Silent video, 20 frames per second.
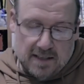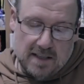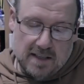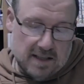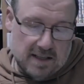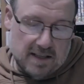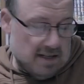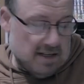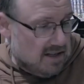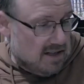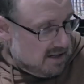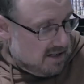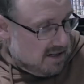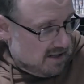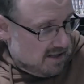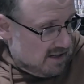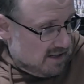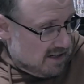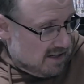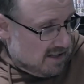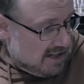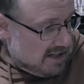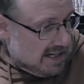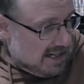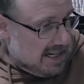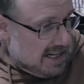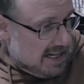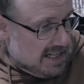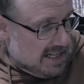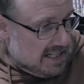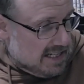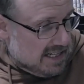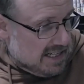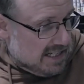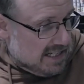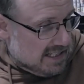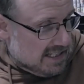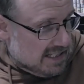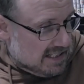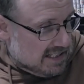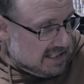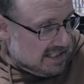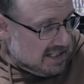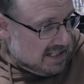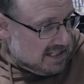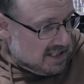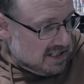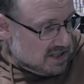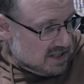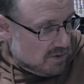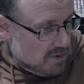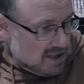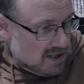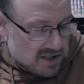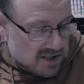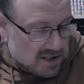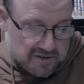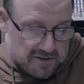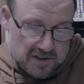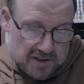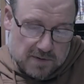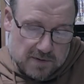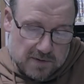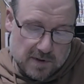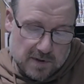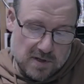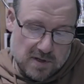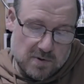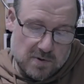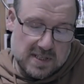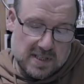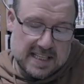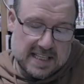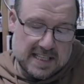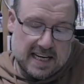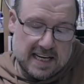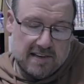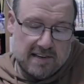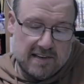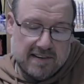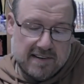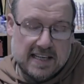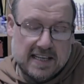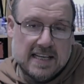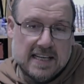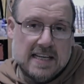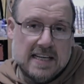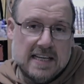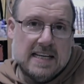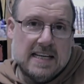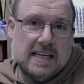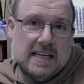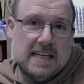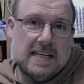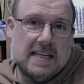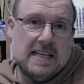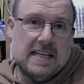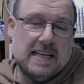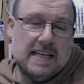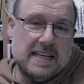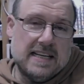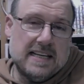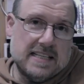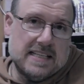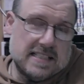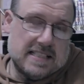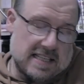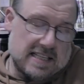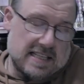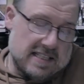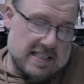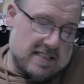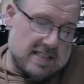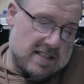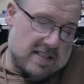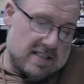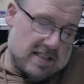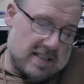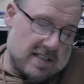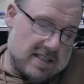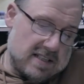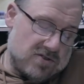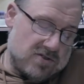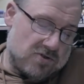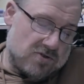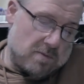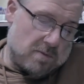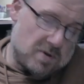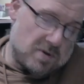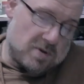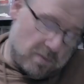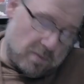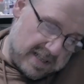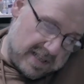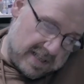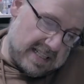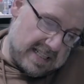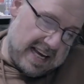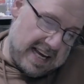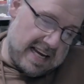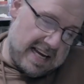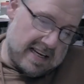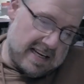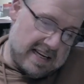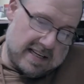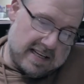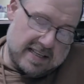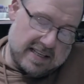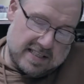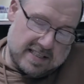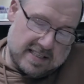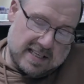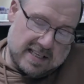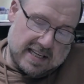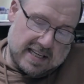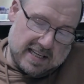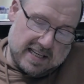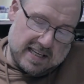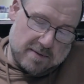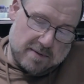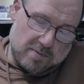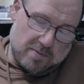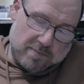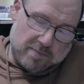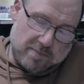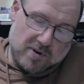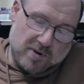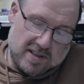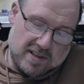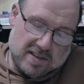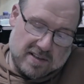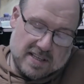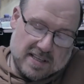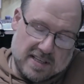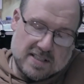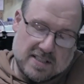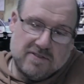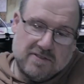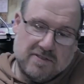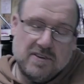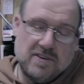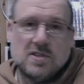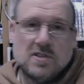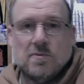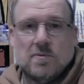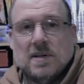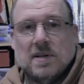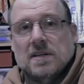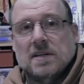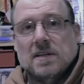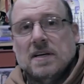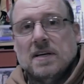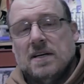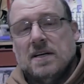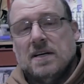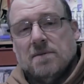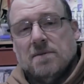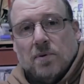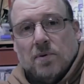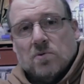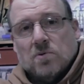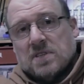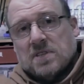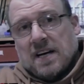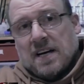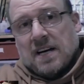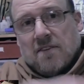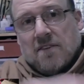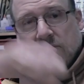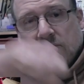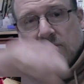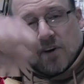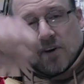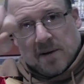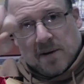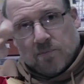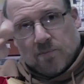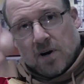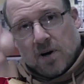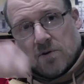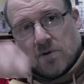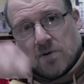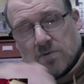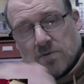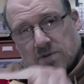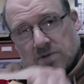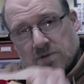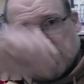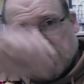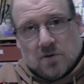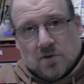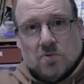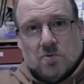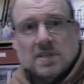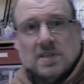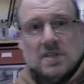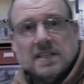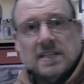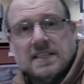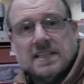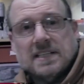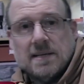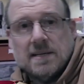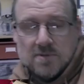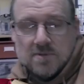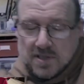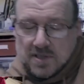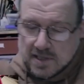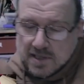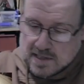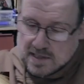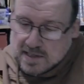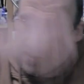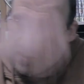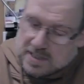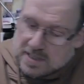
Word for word: Uh, and this one, the first one who is staggering, uh, is, is, has dropped to one knee and is taking a breather as the first one pulls out a Vibro Sword and attempts to, to